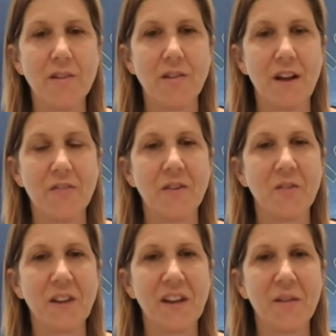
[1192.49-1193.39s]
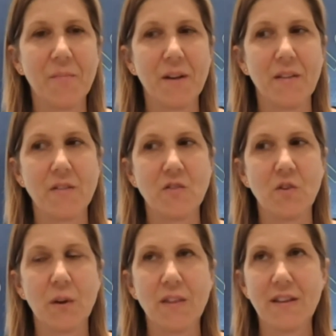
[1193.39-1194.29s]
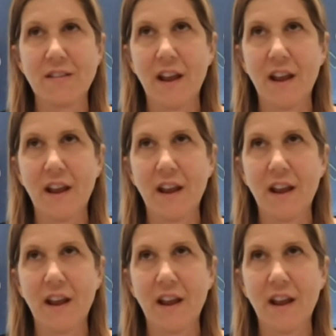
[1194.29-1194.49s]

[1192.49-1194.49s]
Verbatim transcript: You're not the only company that's doing this.